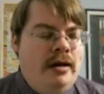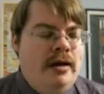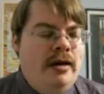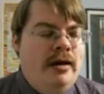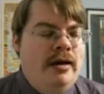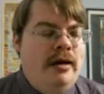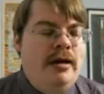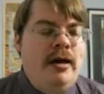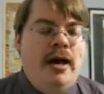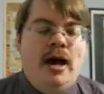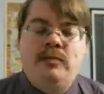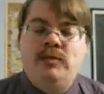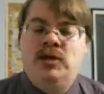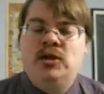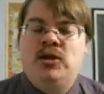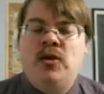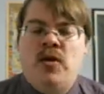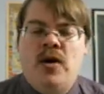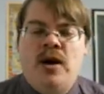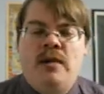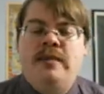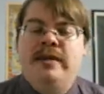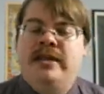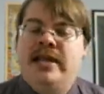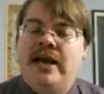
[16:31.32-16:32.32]
I'm
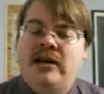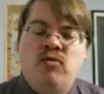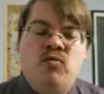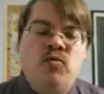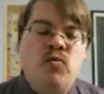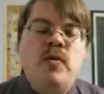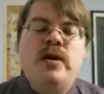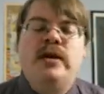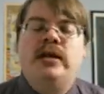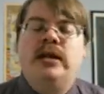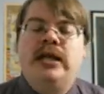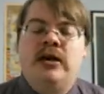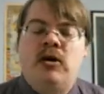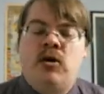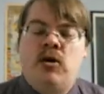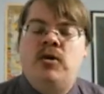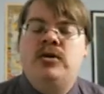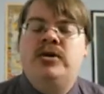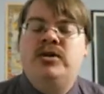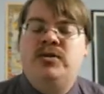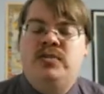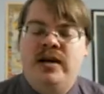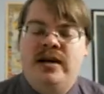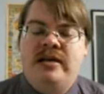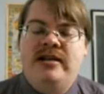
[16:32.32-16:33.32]
sorry, but that really
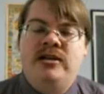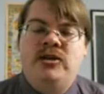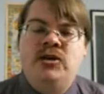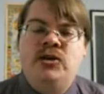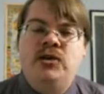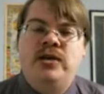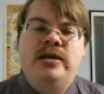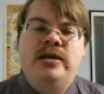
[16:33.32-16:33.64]
irked me that you didn't